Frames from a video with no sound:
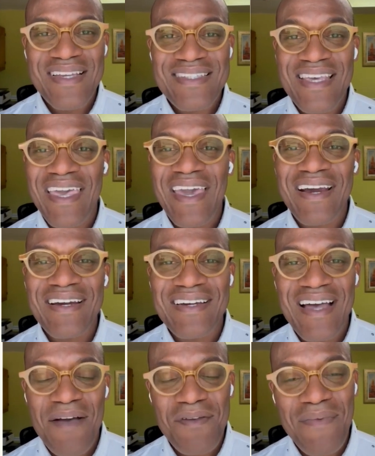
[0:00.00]
Take care.
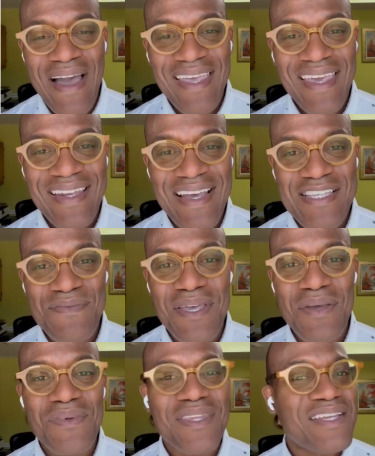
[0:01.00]
I'll be back again next
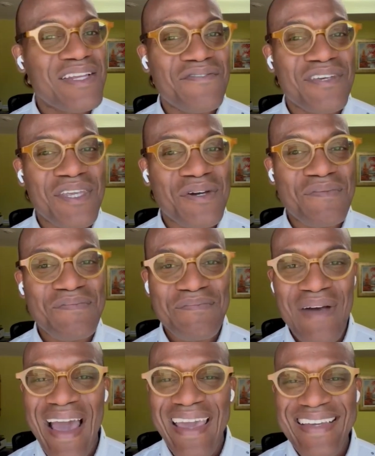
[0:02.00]
week with another video.
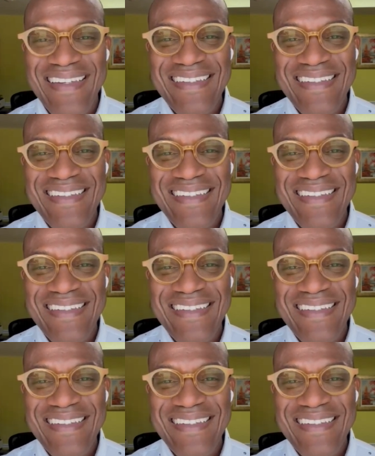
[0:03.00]
Bye.